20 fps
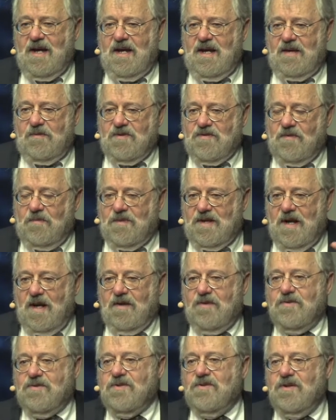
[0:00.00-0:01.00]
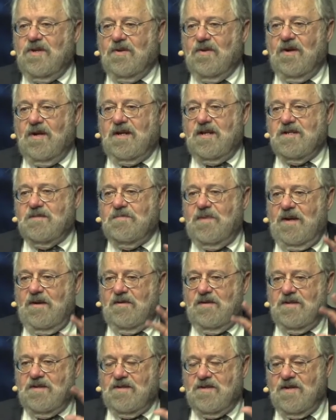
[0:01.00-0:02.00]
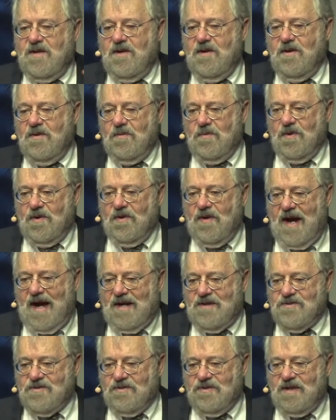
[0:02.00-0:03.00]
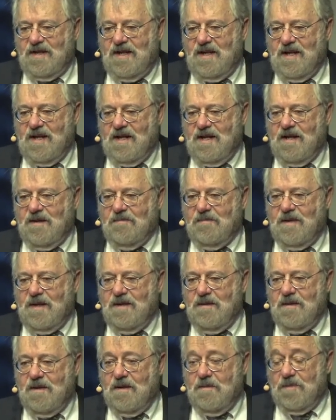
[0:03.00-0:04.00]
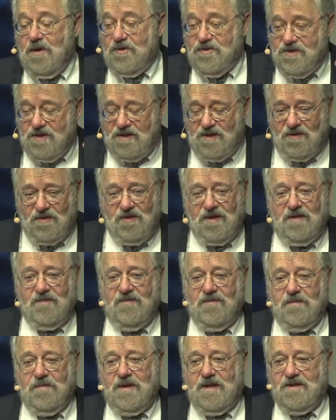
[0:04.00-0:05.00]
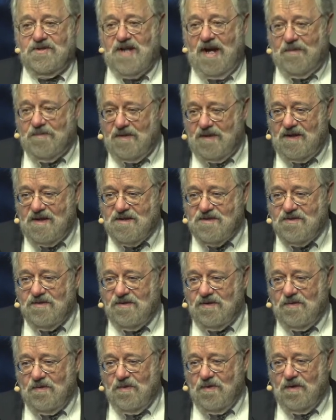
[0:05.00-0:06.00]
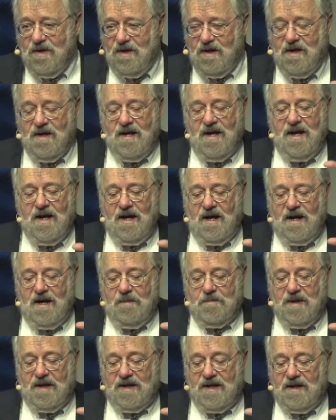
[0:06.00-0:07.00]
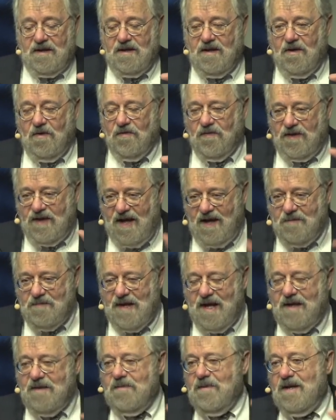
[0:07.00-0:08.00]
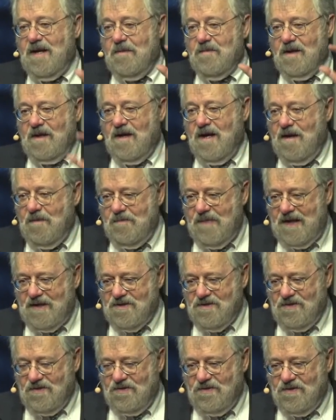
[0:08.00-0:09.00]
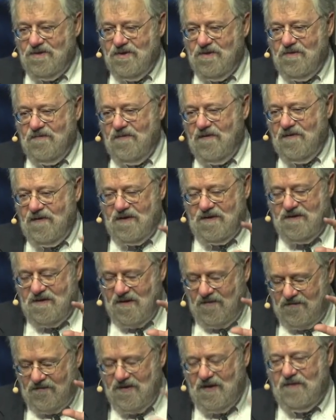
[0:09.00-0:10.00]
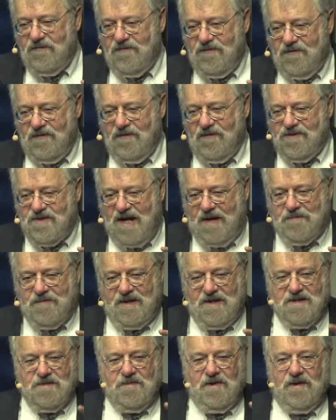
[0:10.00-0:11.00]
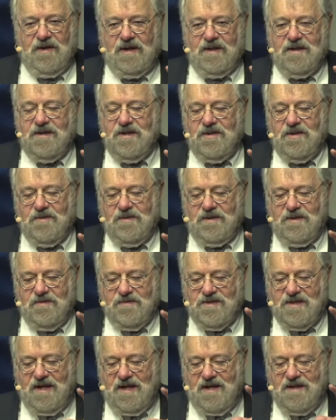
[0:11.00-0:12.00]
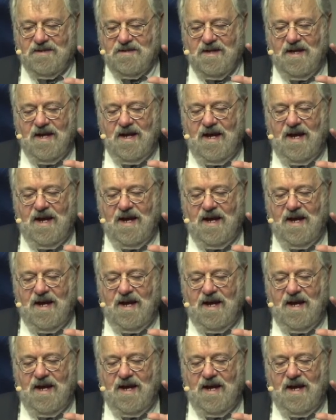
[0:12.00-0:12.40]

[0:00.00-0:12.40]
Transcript: He was from Yonkers, New York. His parents were actually... Um, persecuted for being Japanese during the war, uh, but he overcame that. He became a combat soldier, a very tough thing for a Japanese American to do in those days,